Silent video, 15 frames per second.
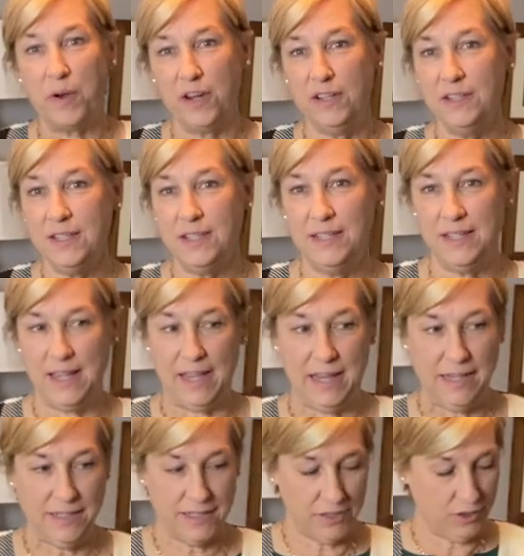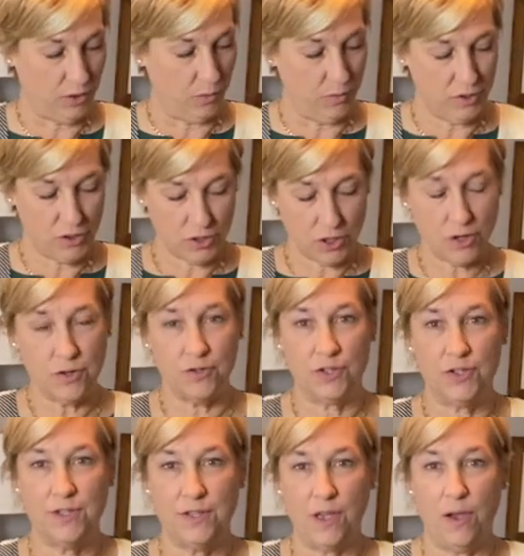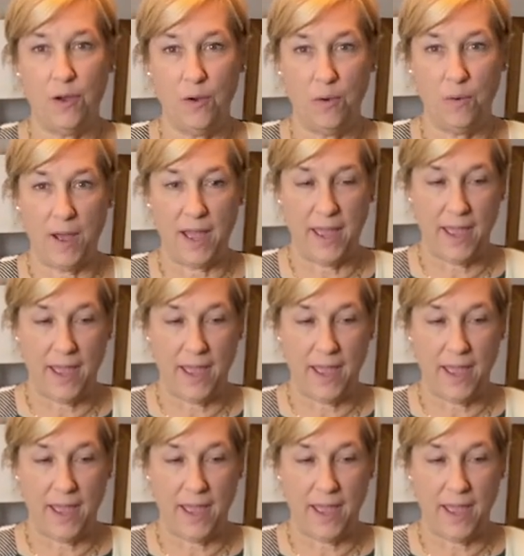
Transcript: wearing today to go to church. So I